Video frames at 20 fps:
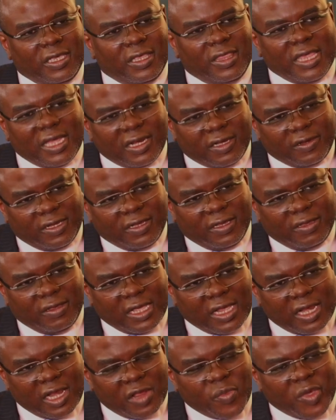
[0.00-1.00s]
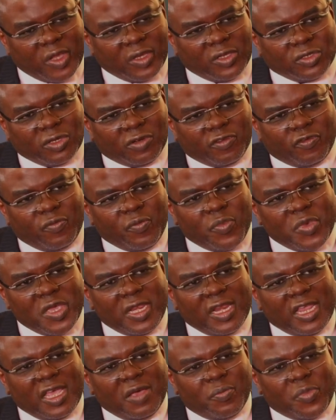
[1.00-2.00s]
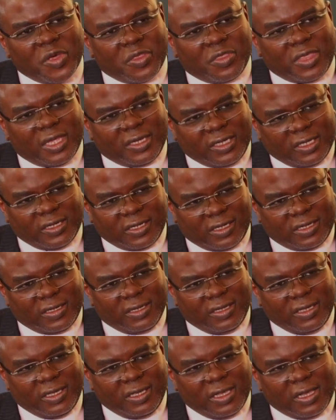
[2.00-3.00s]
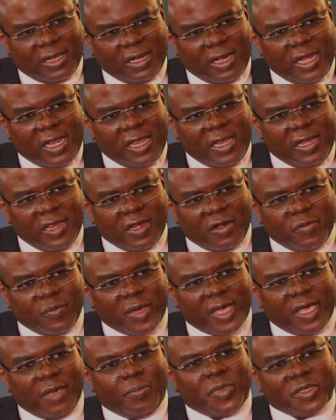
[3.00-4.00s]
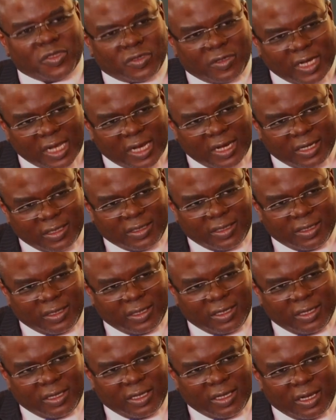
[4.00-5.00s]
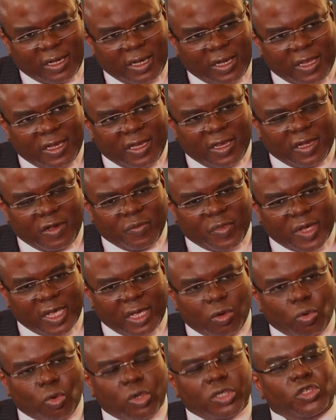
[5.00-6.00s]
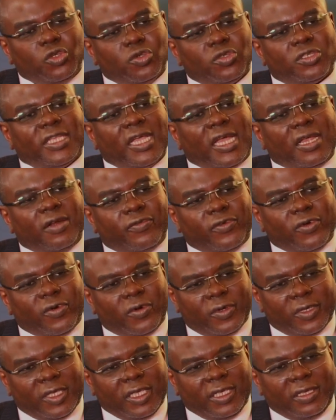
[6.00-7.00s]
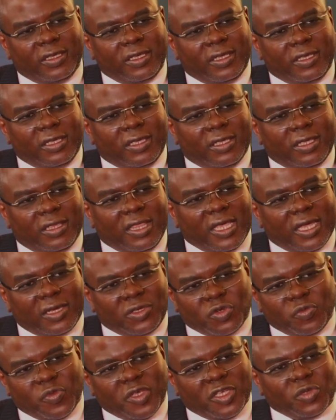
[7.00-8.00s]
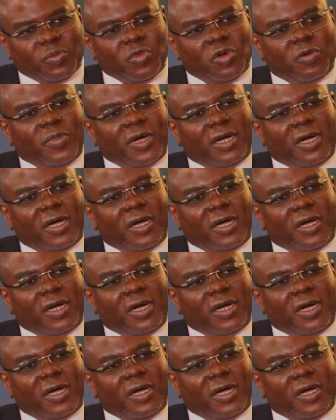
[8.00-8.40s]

That element of being empathetic, mm-hmm. leading by personality, leading by what you stand for, that to me is more